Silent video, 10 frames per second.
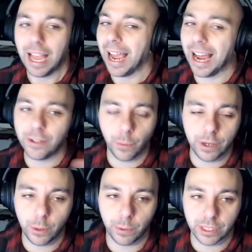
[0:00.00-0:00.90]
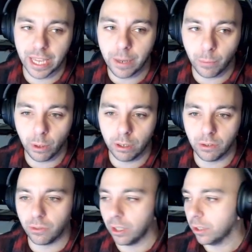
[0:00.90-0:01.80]
Had no idea what the game
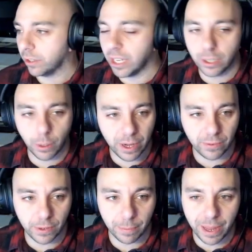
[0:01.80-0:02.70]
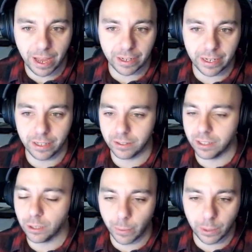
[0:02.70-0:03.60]
was, didn't know anything about it,
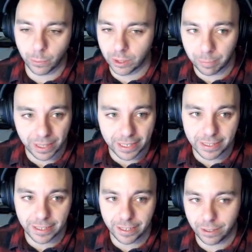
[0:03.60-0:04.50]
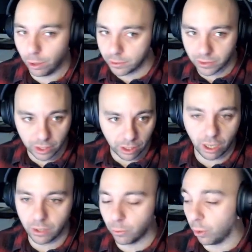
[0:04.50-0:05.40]
didn't know anyone that played it, looked at the
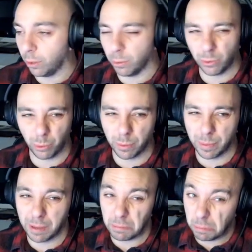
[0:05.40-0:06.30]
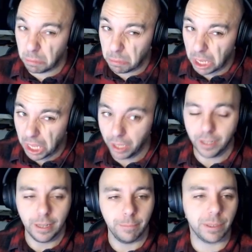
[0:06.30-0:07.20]
cards, thought it was all a bit meh,
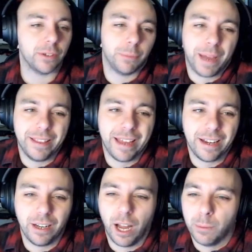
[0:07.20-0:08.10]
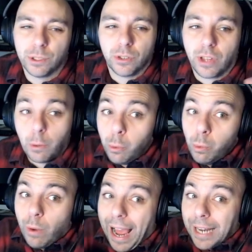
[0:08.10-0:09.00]
because back then I was just like,
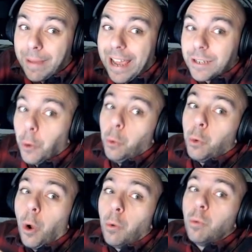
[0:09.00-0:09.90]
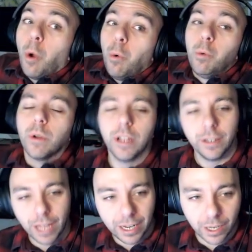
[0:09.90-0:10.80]
ooh, anime, ooh, ooh, ooh,
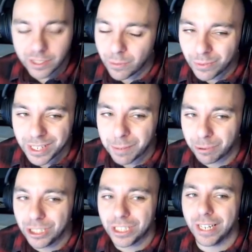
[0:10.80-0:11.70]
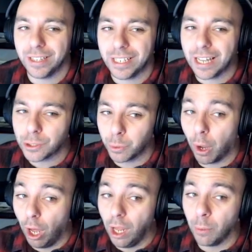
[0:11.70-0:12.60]
and I didn't really appreciate the actual
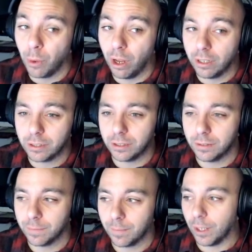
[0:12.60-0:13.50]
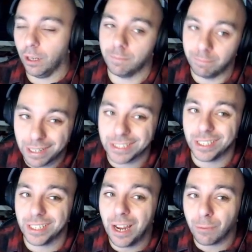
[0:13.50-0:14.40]
artwork of Magic
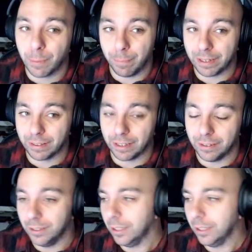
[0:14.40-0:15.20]
the Gathering back then.